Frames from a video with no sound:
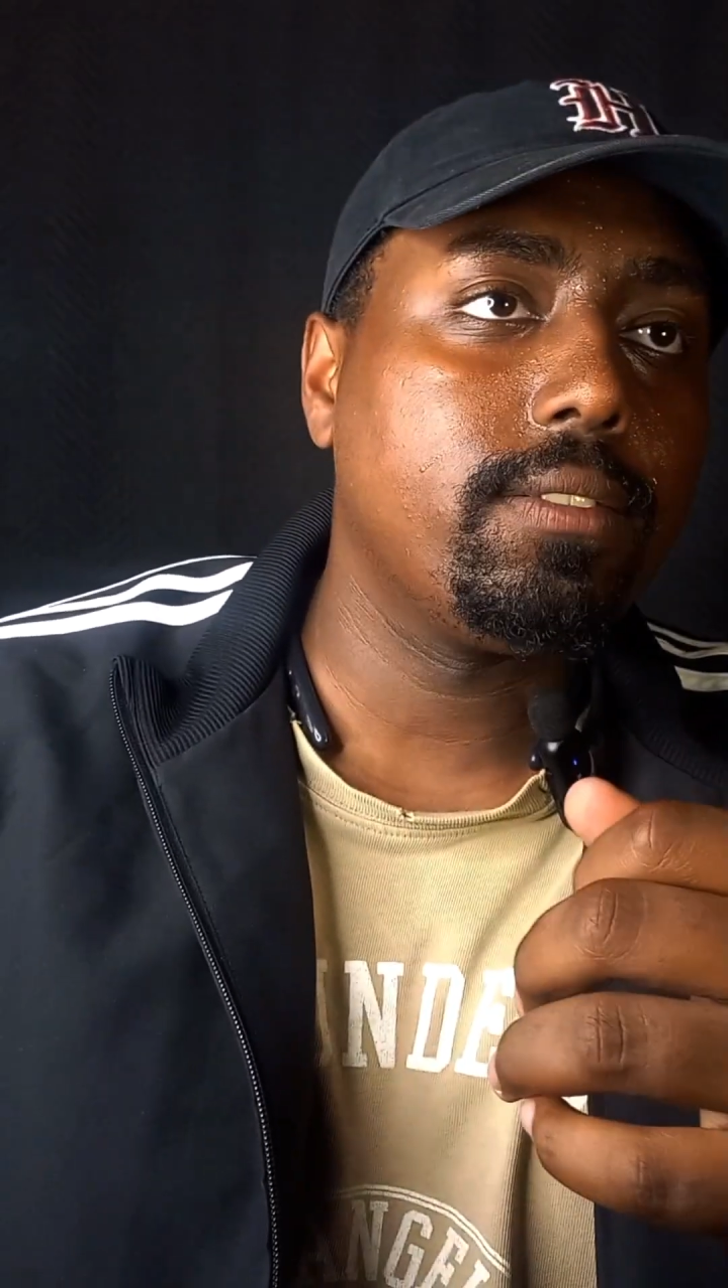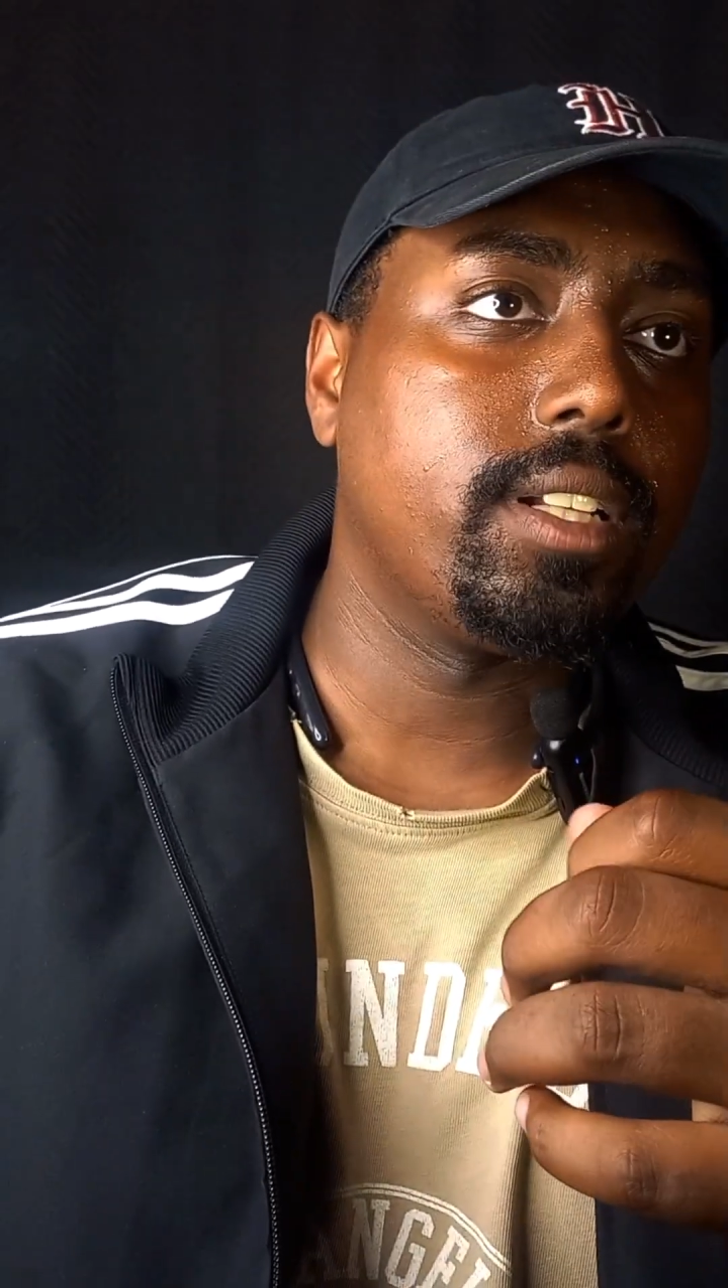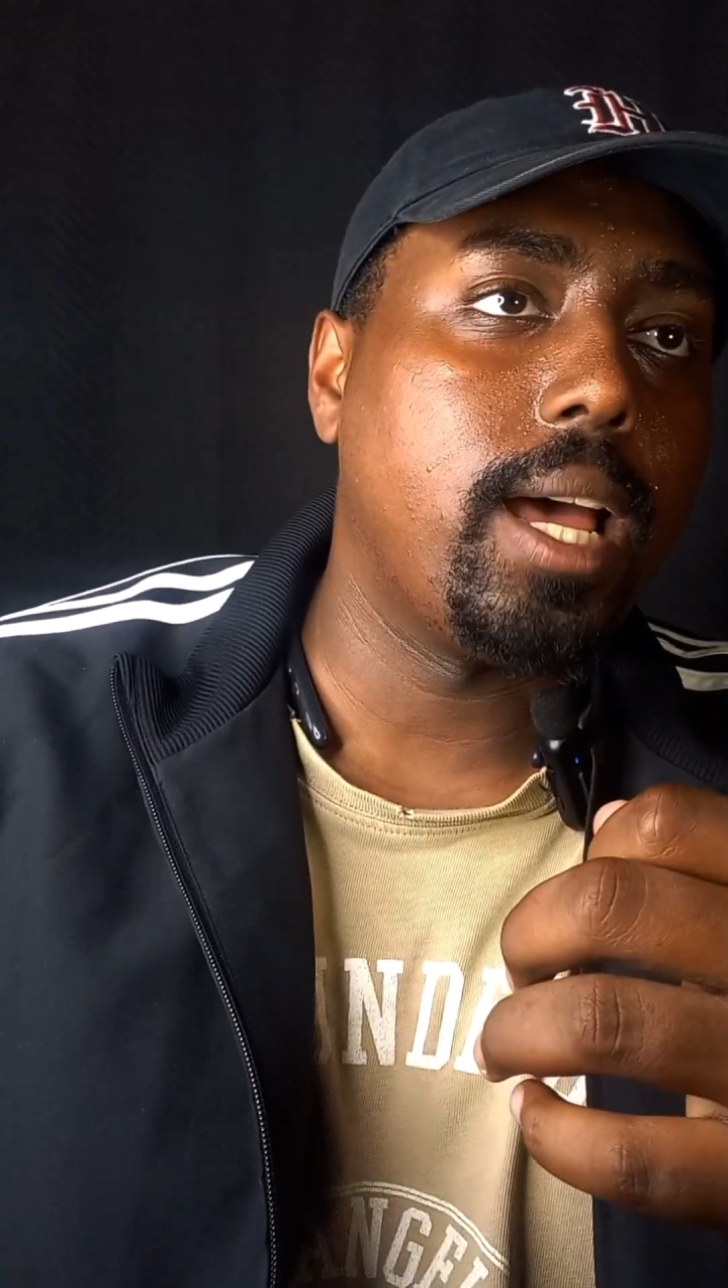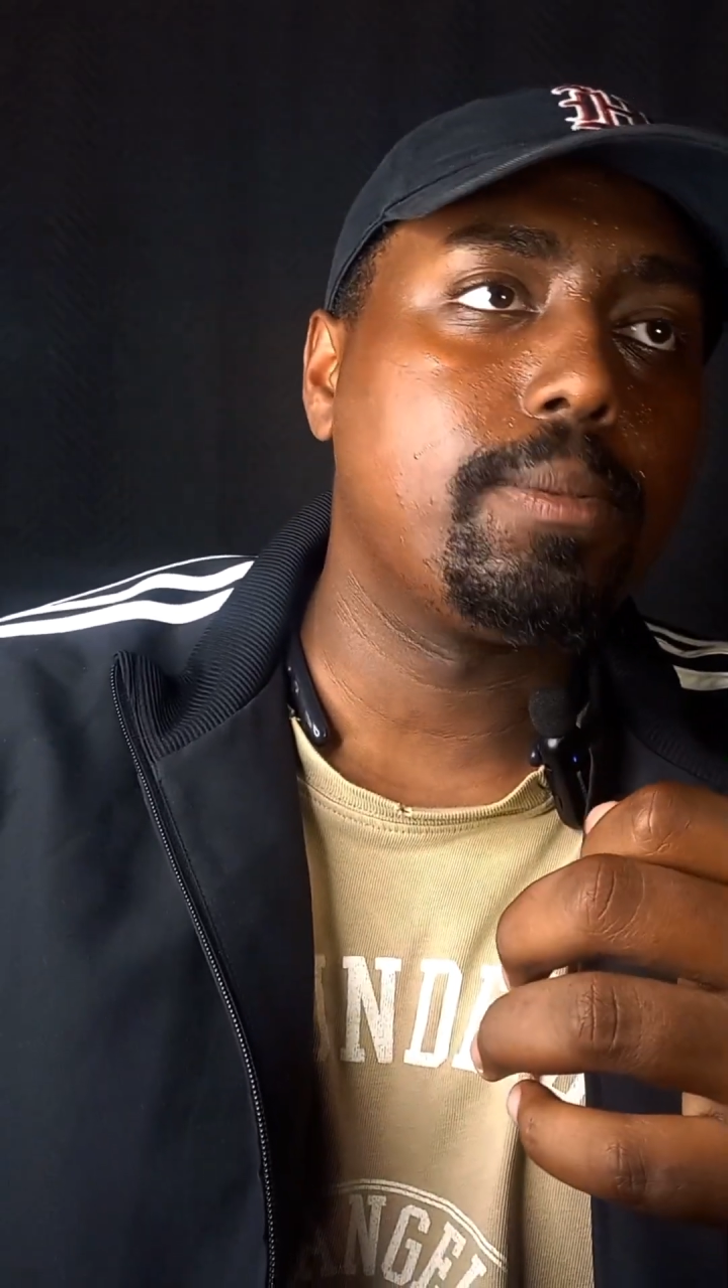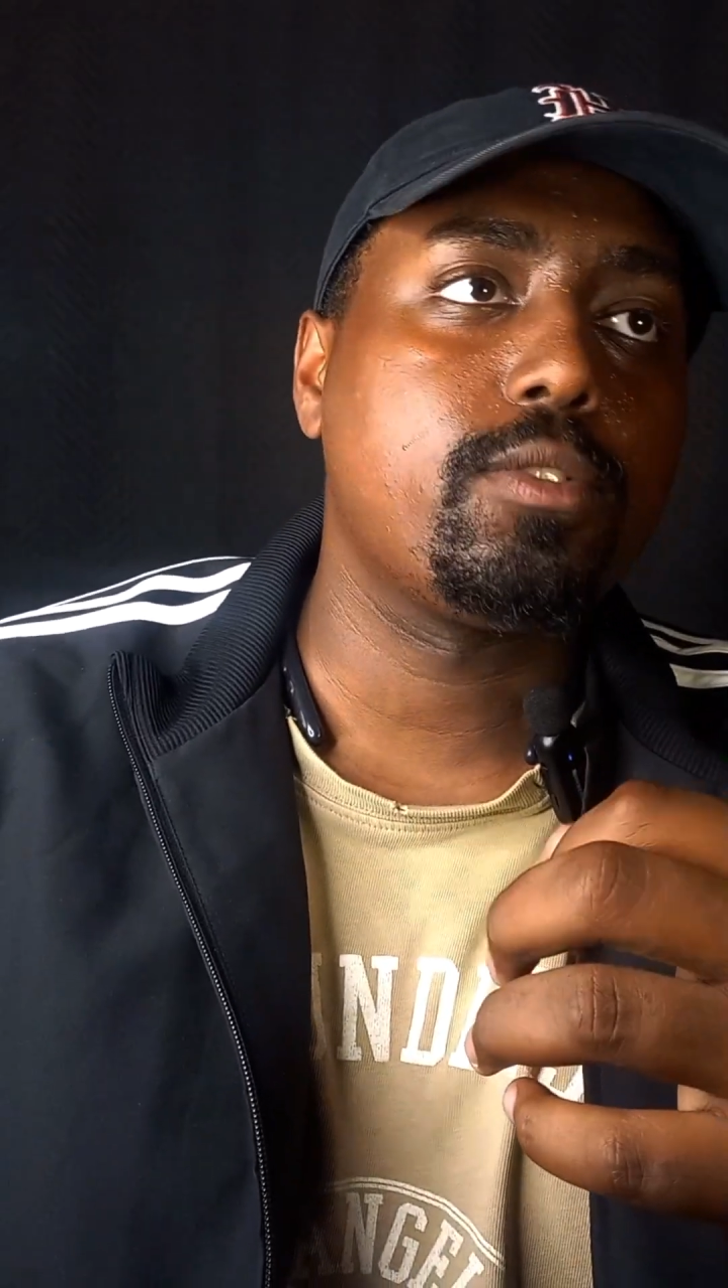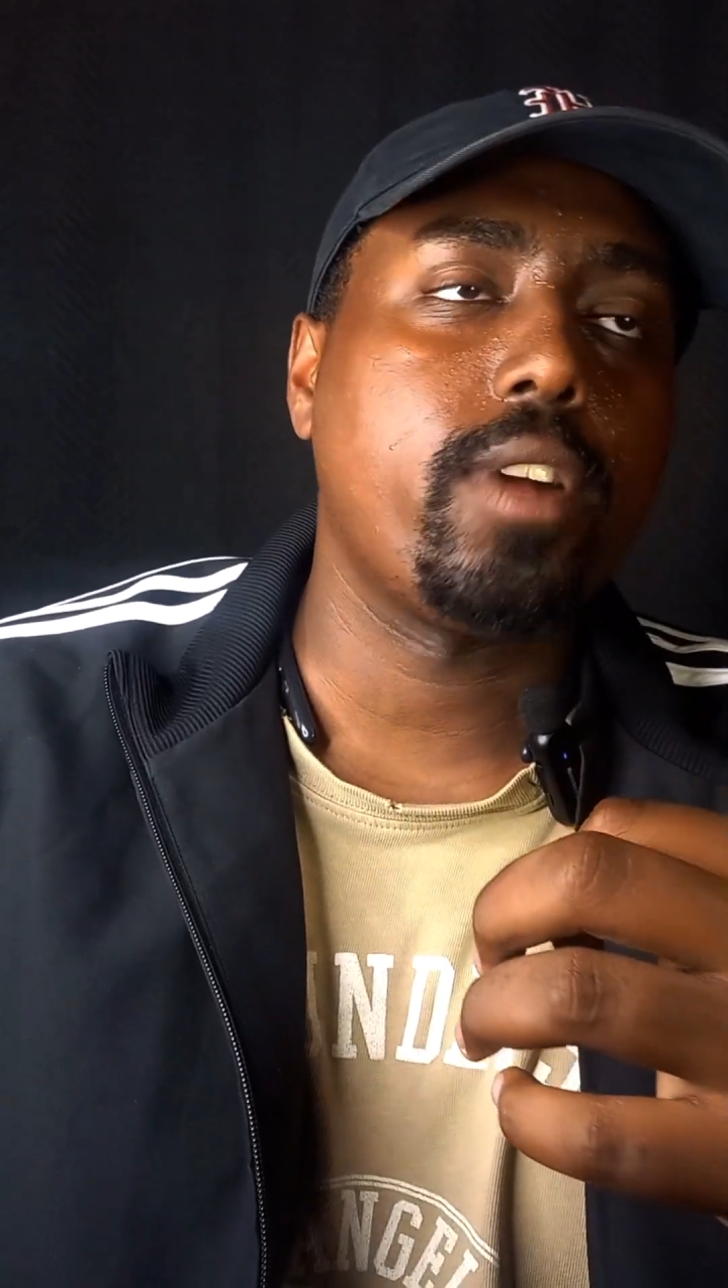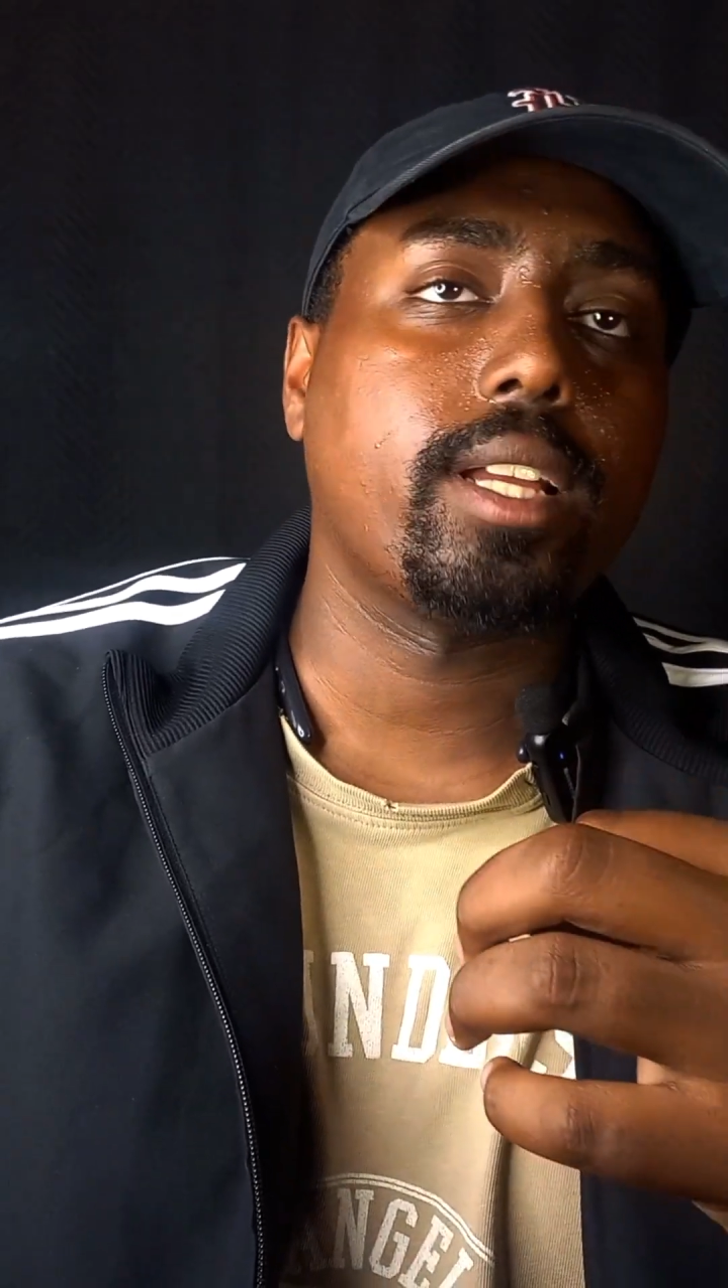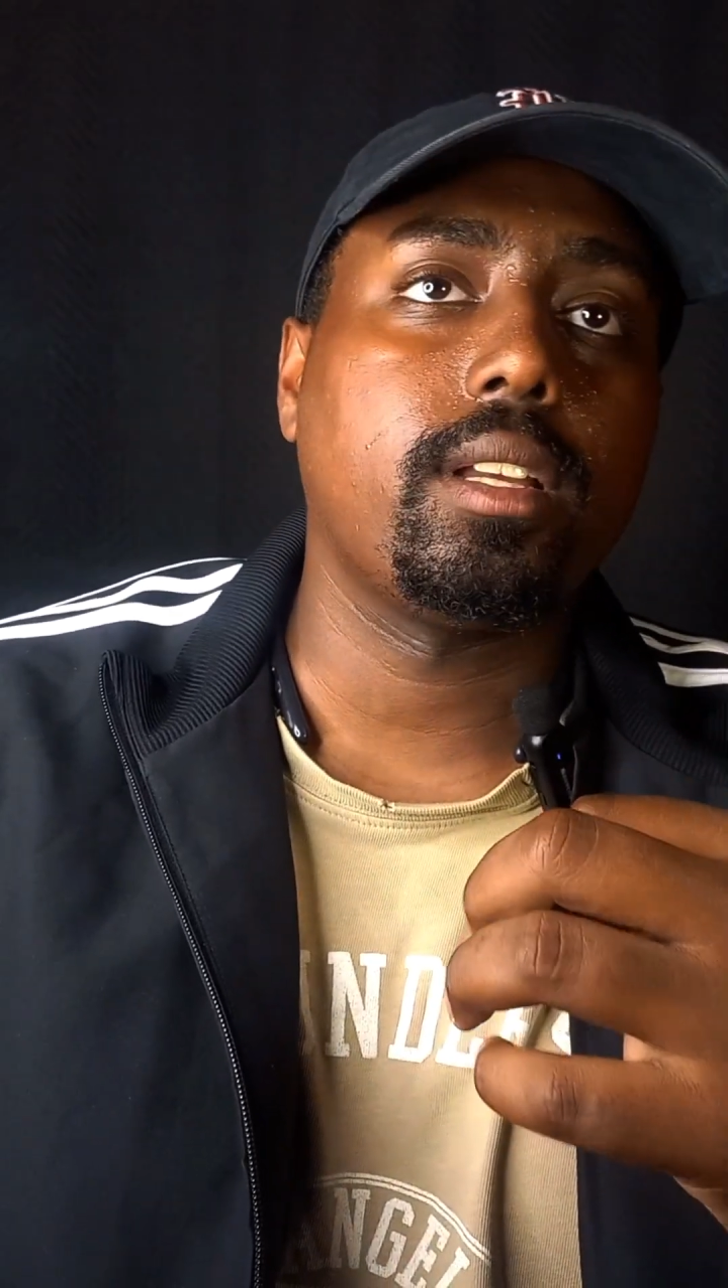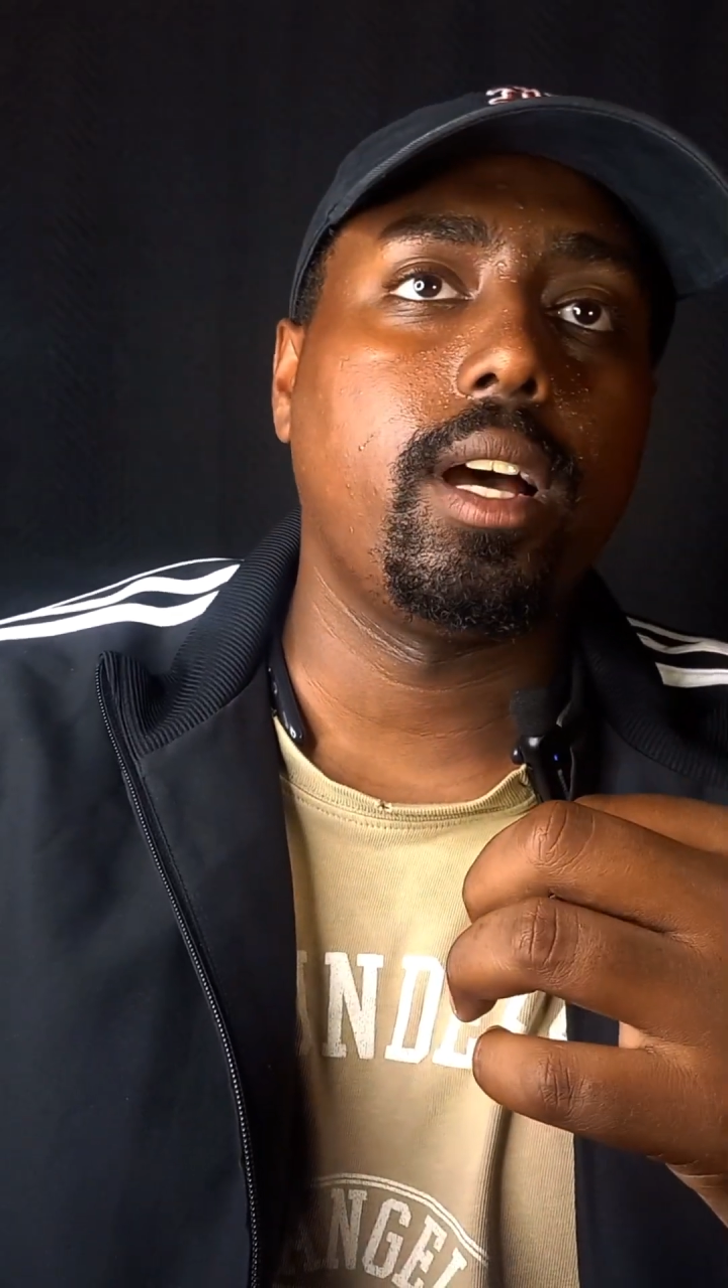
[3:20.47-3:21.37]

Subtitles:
an abstract